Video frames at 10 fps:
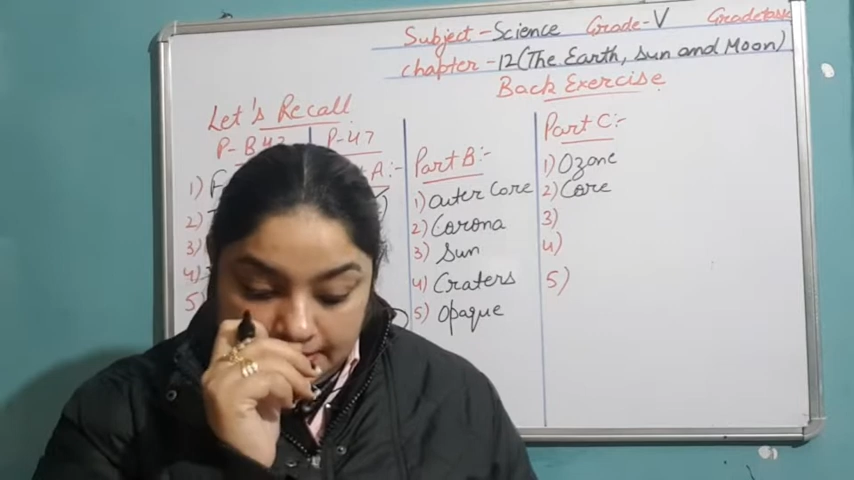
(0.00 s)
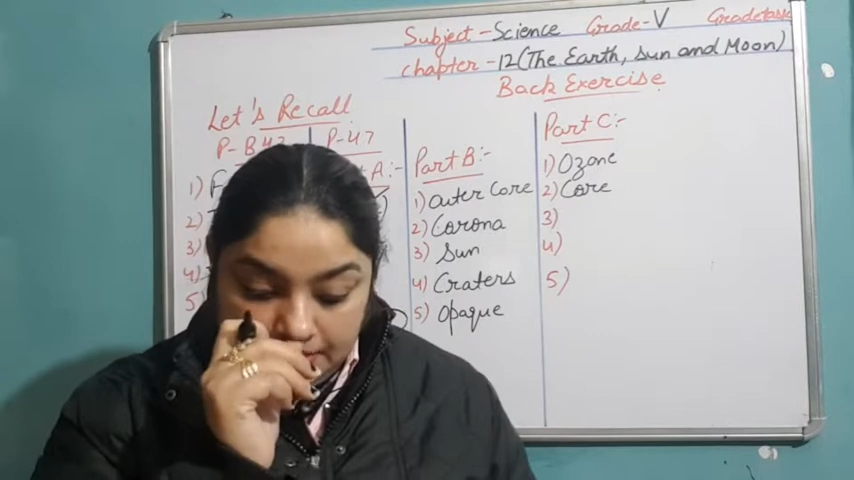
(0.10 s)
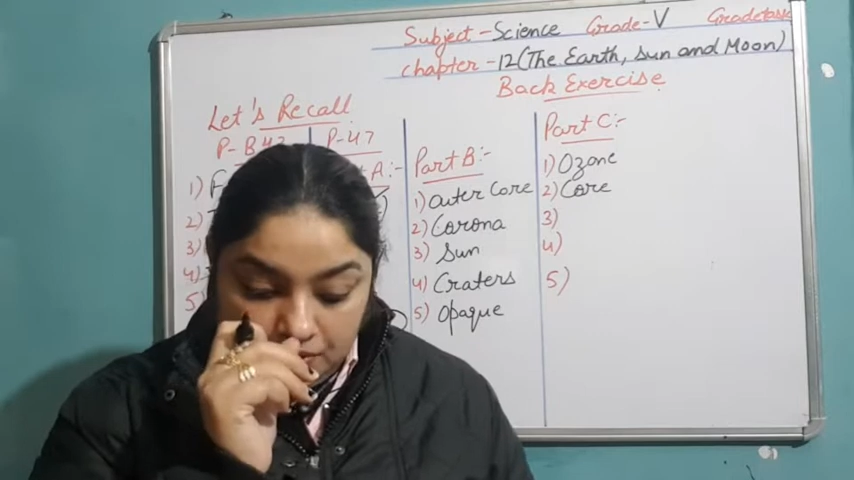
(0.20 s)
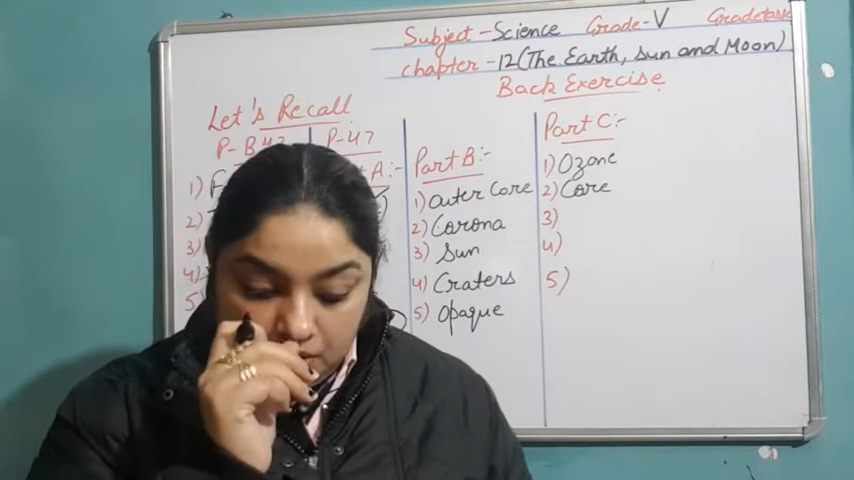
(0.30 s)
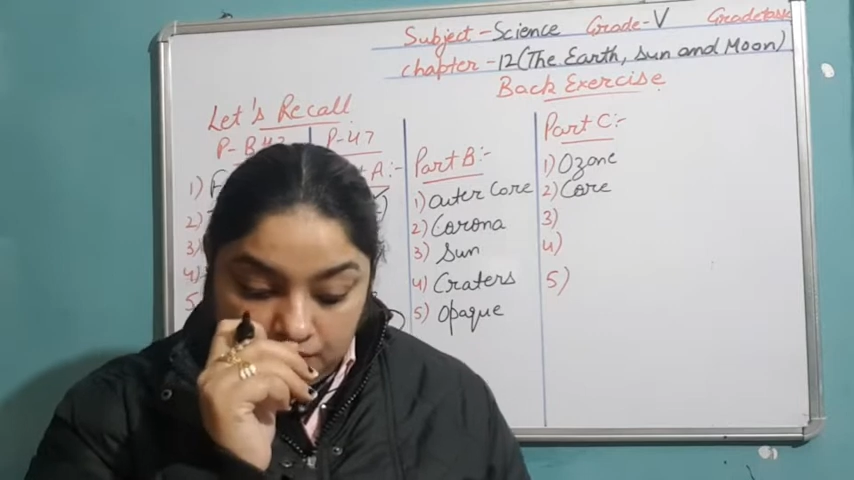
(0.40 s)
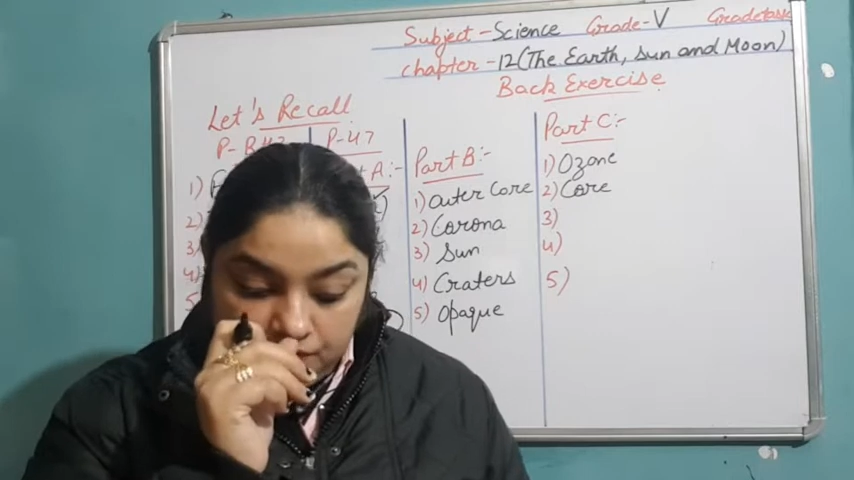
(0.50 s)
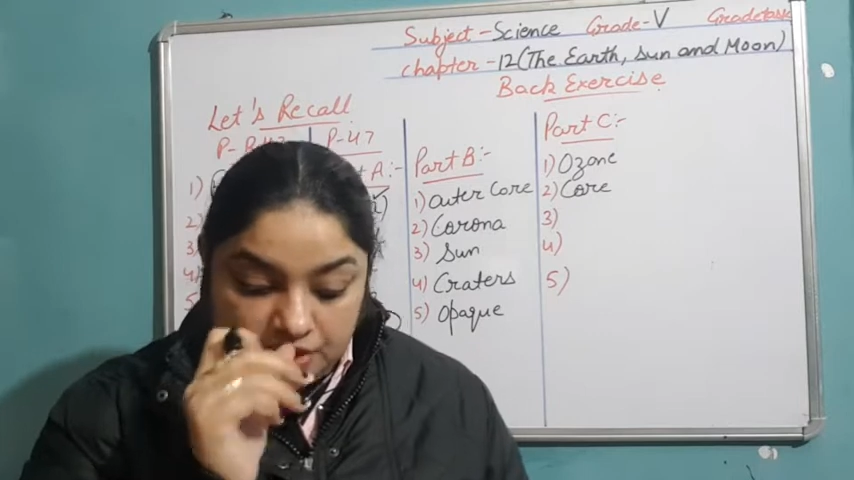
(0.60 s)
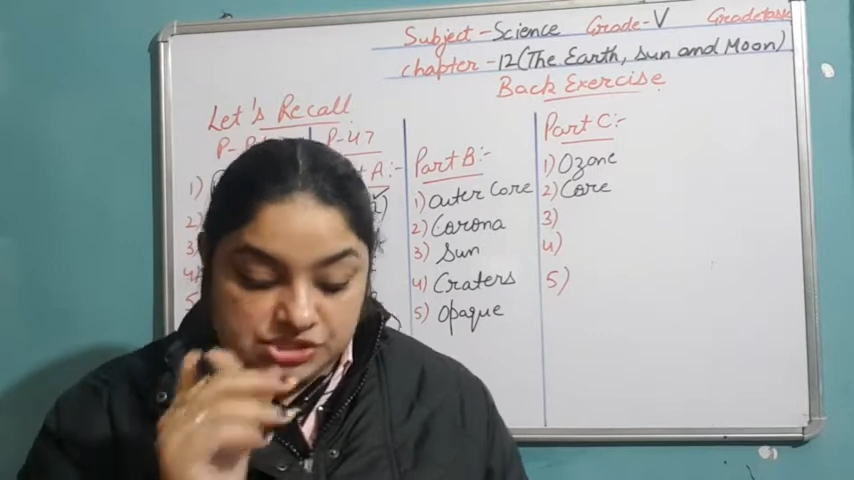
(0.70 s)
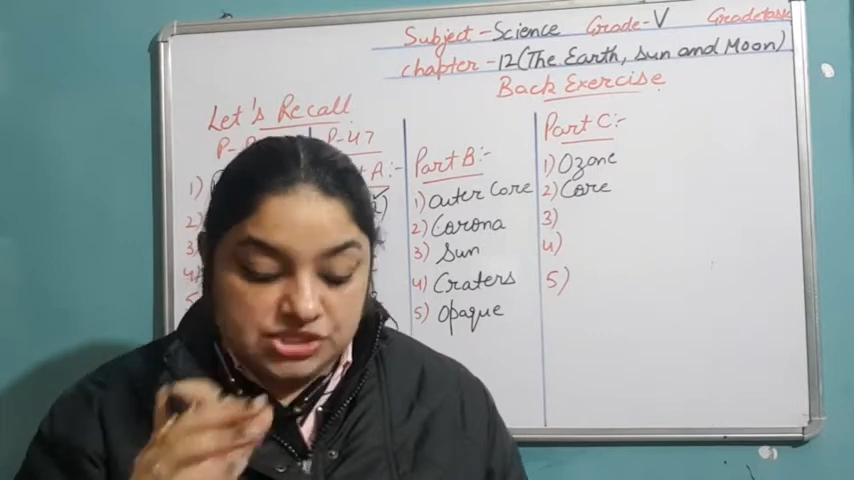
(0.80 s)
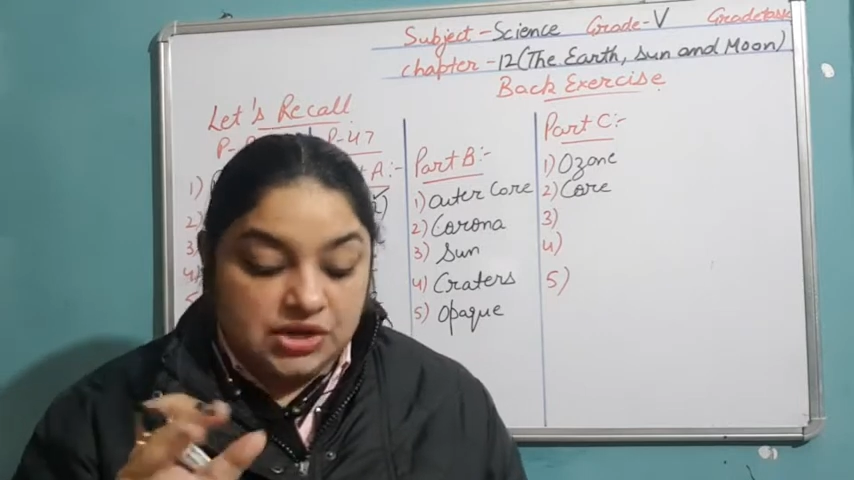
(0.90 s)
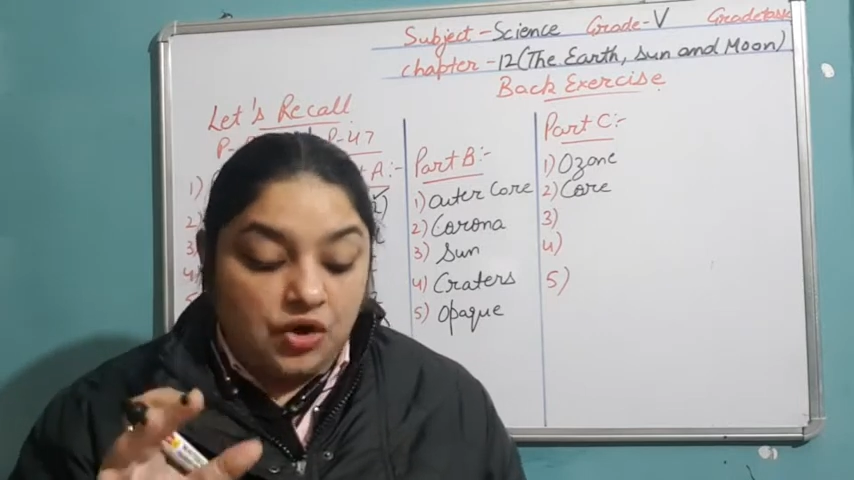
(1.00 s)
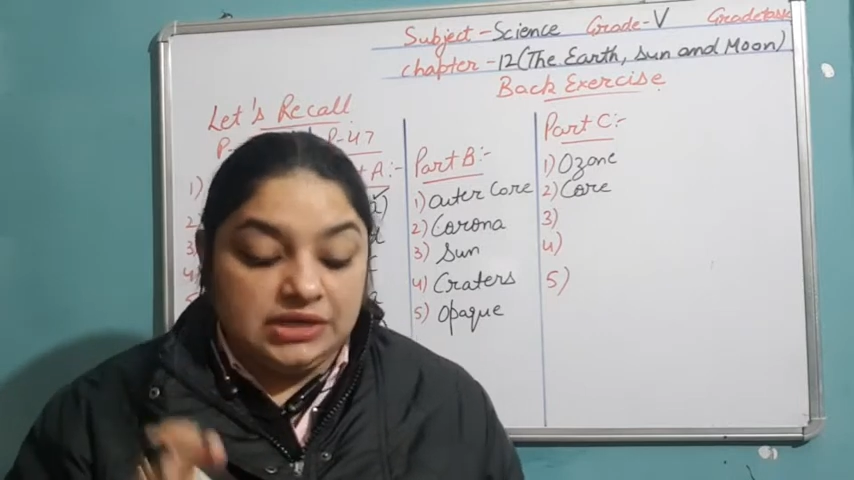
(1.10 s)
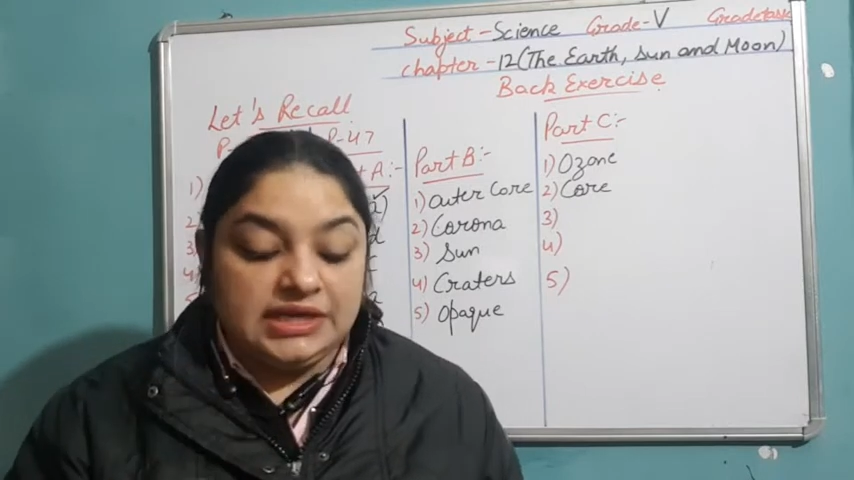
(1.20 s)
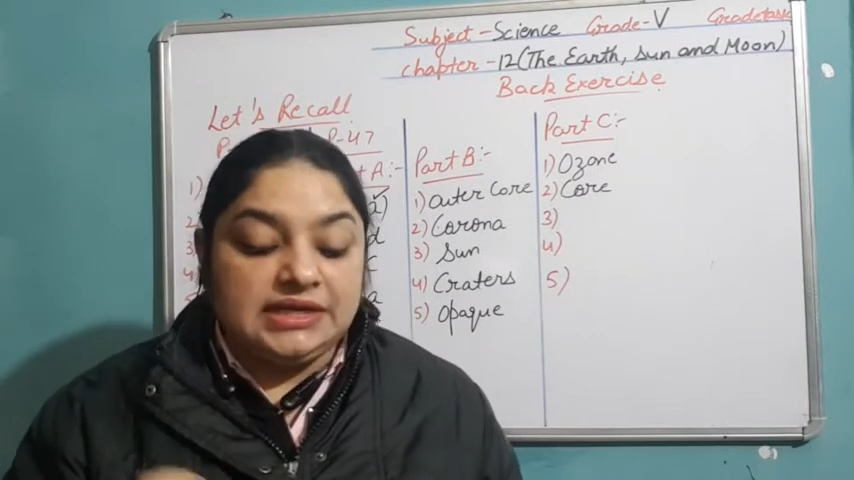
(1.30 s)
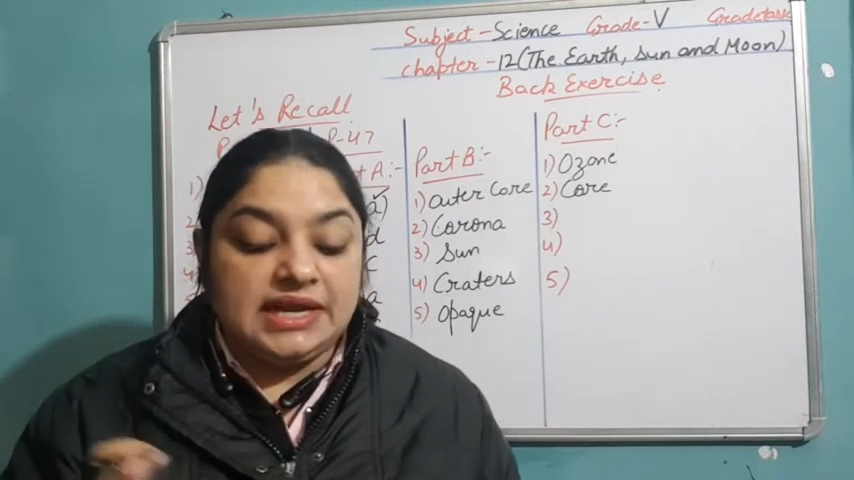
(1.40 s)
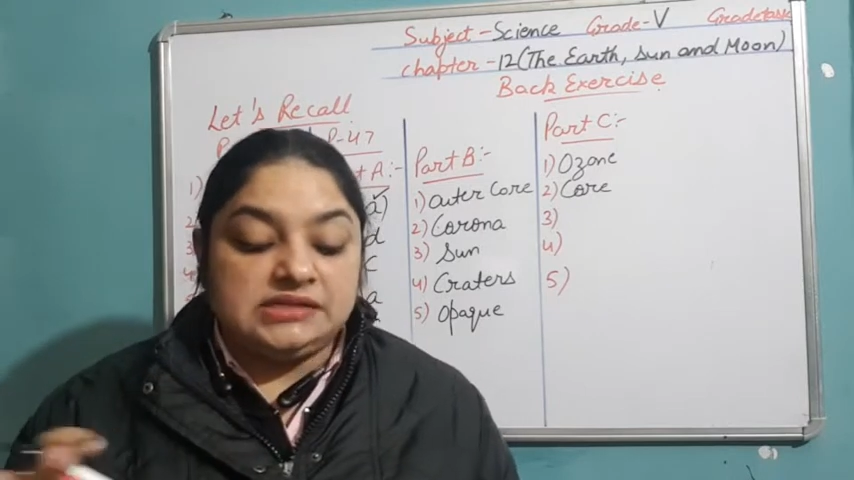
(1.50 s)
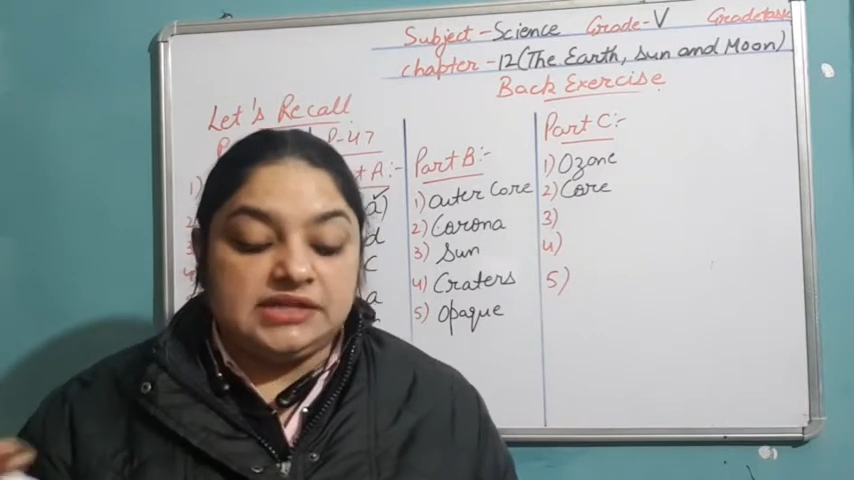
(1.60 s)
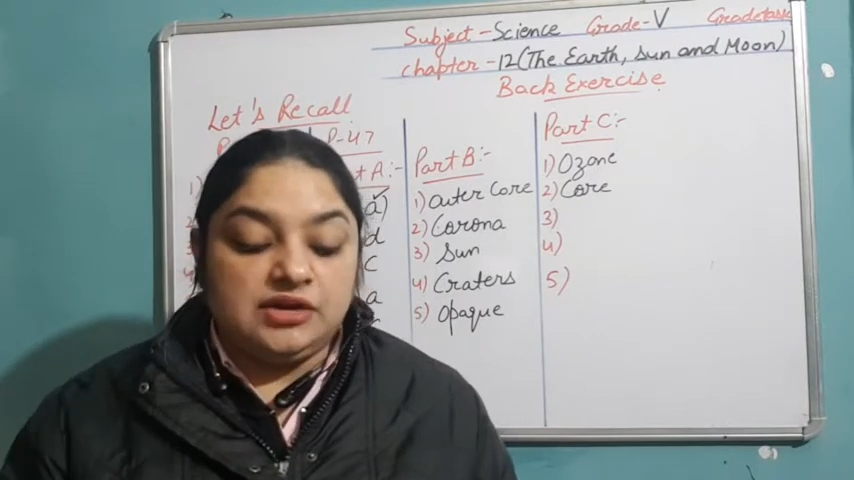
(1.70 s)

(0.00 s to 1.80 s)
on which continents and